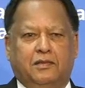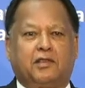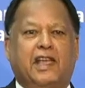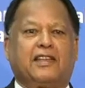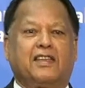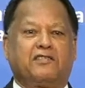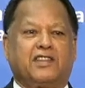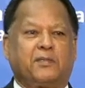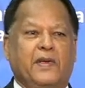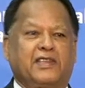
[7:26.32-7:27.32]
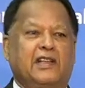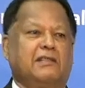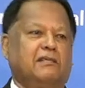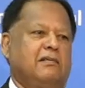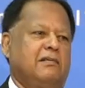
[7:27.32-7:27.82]
So that gives a
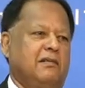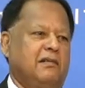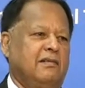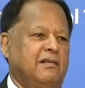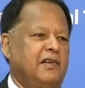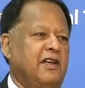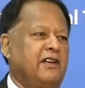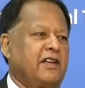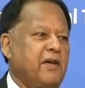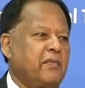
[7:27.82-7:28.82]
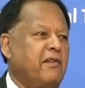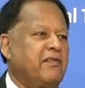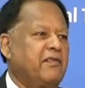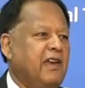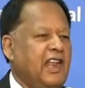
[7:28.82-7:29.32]
special type of
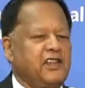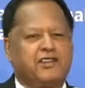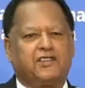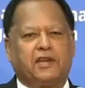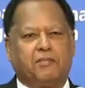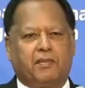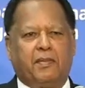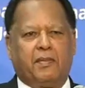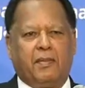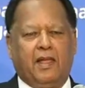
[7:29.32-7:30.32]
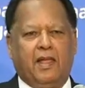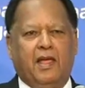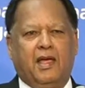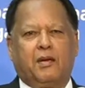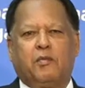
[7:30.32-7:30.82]
relationship
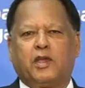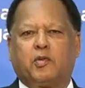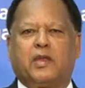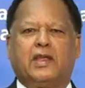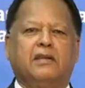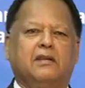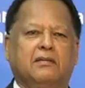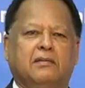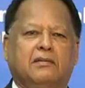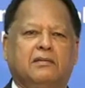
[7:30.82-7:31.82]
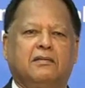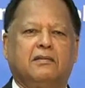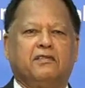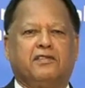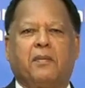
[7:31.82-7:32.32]
between
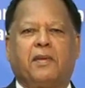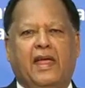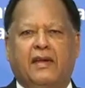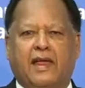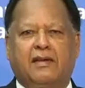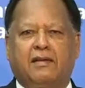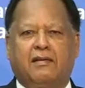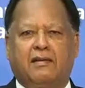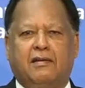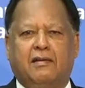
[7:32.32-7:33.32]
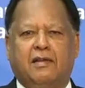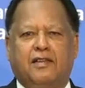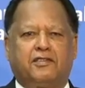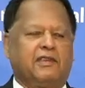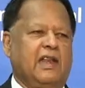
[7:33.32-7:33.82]
Japan and
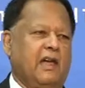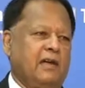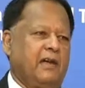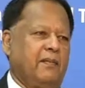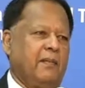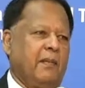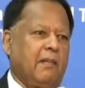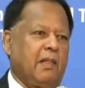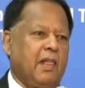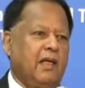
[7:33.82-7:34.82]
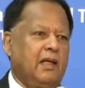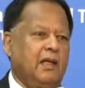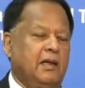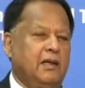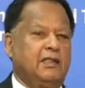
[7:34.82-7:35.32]
Sri Lanka.
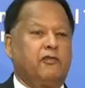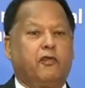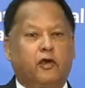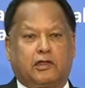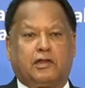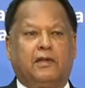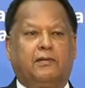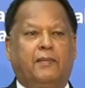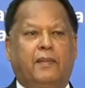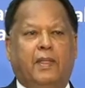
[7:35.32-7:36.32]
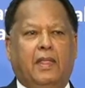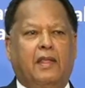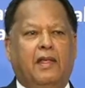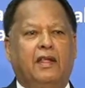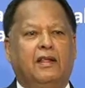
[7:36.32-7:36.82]
The fourth
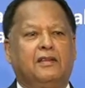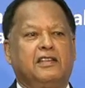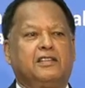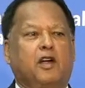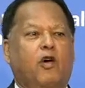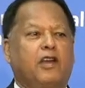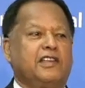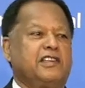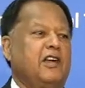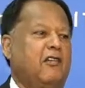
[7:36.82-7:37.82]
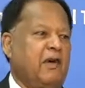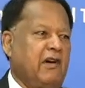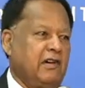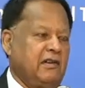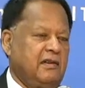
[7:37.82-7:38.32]
is the quality of
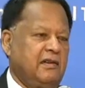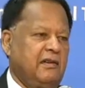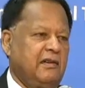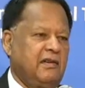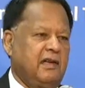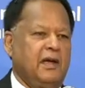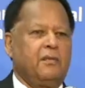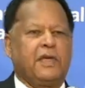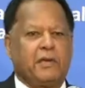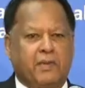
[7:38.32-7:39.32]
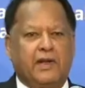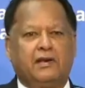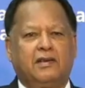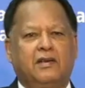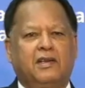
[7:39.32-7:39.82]
our
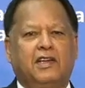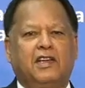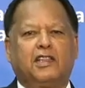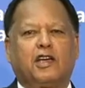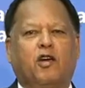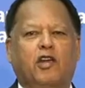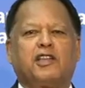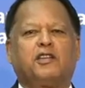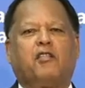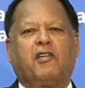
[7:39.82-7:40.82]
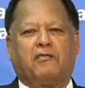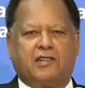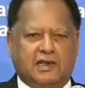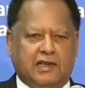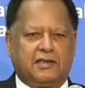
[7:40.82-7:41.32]
people, the quality of our
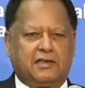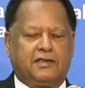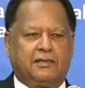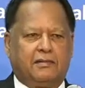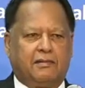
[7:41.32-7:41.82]
workers.